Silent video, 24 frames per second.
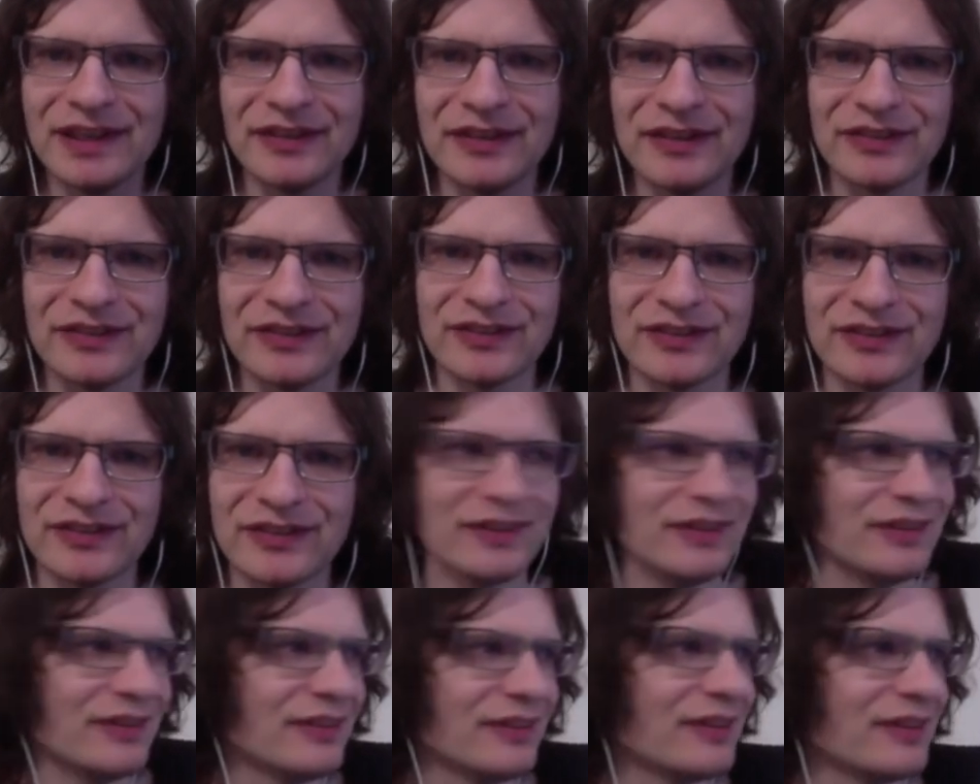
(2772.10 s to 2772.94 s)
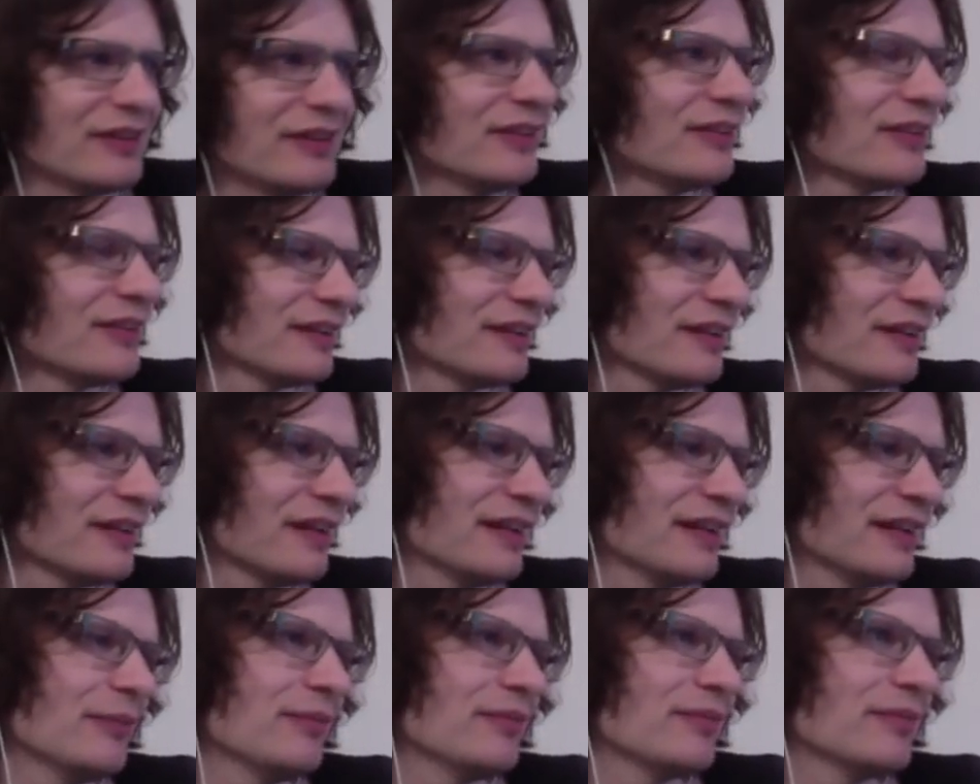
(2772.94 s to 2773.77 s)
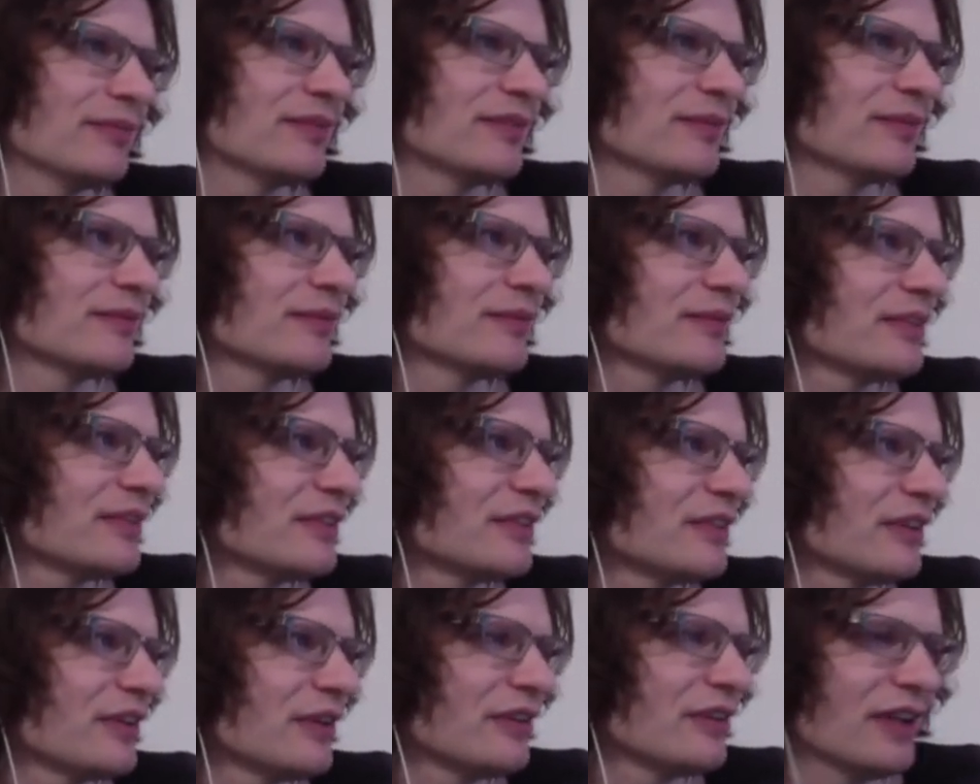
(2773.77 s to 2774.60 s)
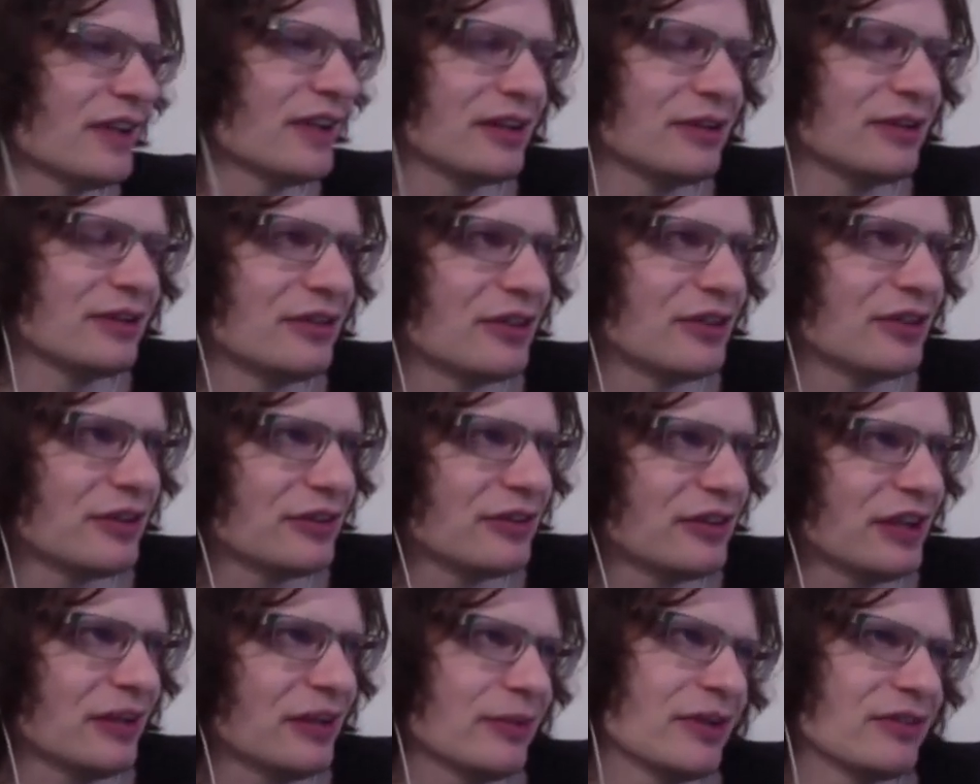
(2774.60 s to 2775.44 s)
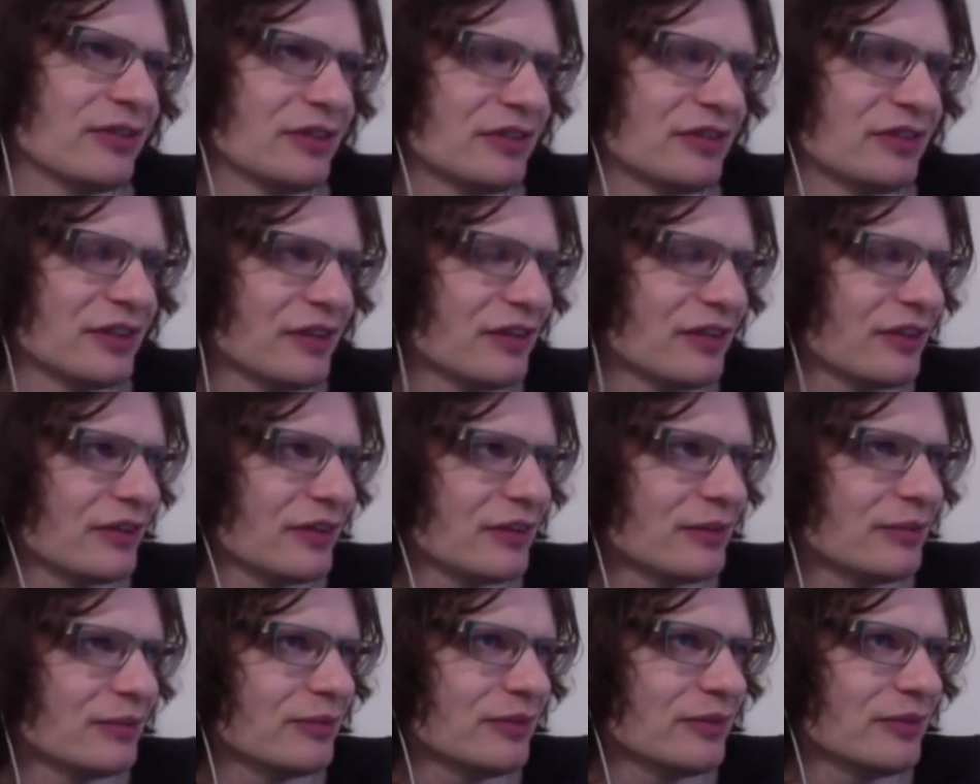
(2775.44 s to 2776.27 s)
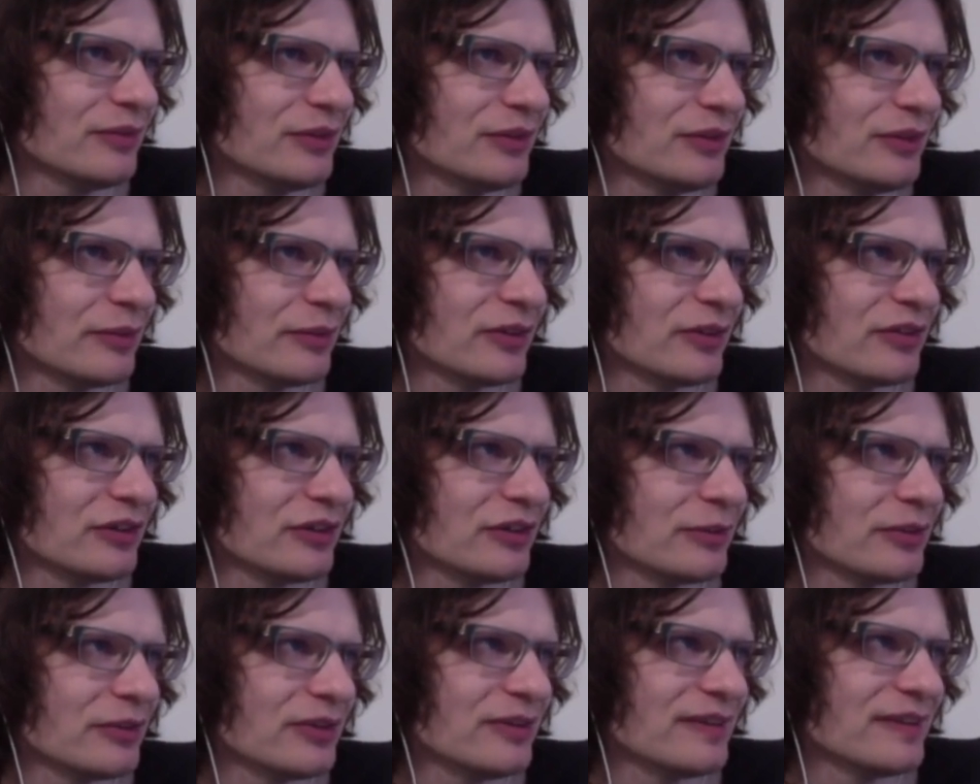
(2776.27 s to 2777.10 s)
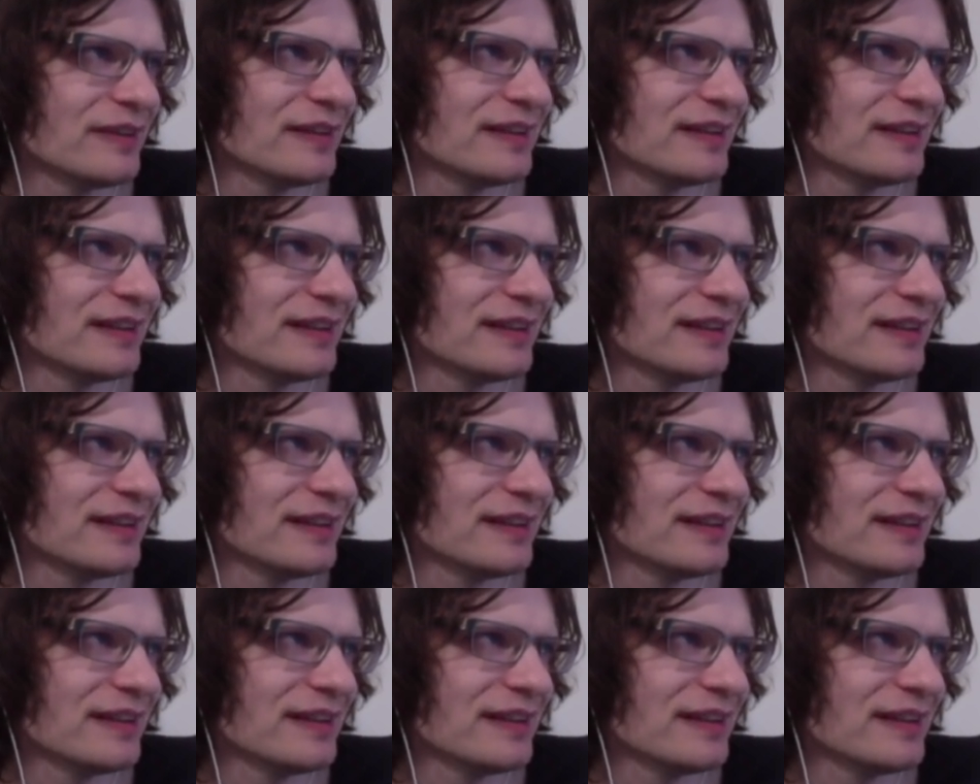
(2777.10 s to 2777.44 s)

Yes. Oh, yep. Sorry, Dan, can you use Alt Tab? I've just done something incredibly stupid.